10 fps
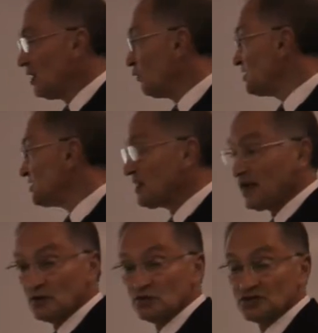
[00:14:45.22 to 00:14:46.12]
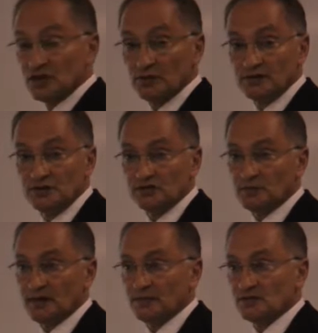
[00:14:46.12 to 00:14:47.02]
We see that also in
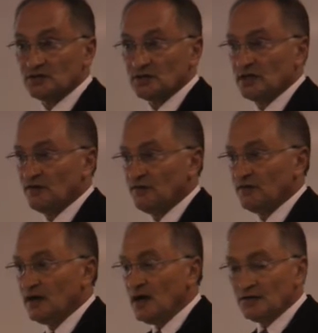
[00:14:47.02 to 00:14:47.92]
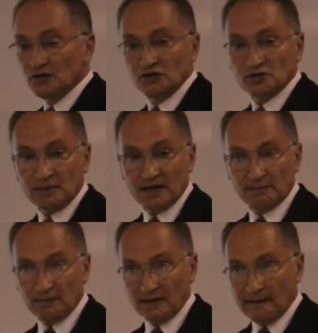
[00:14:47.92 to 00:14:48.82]
newspapers. If
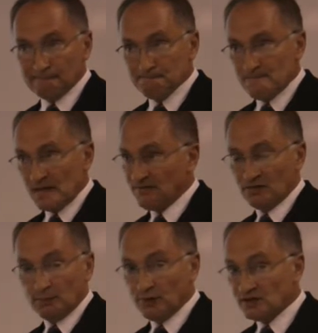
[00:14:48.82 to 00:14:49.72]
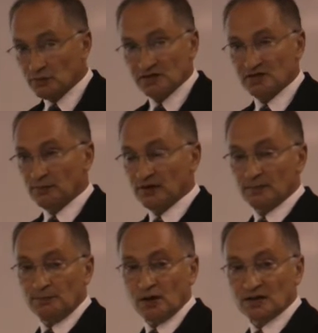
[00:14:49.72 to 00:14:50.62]
the press wants to bring
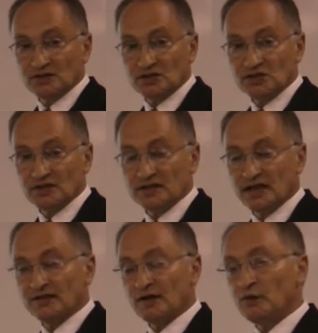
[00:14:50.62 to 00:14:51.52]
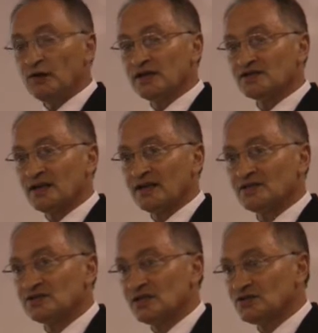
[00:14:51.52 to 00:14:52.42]
a politician down, they'll write something
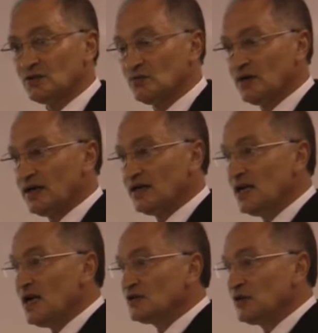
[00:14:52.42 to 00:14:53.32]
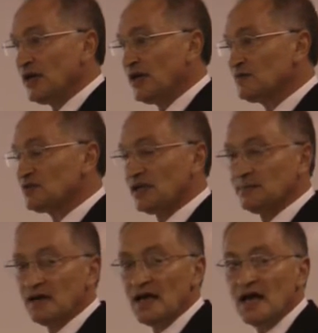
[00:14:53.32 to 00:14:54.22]
in such a way to have
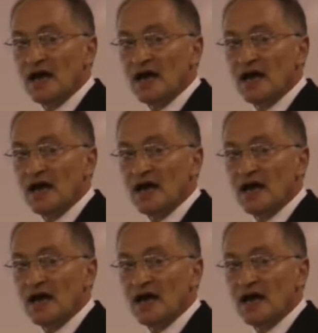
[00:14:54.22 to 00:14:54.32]
some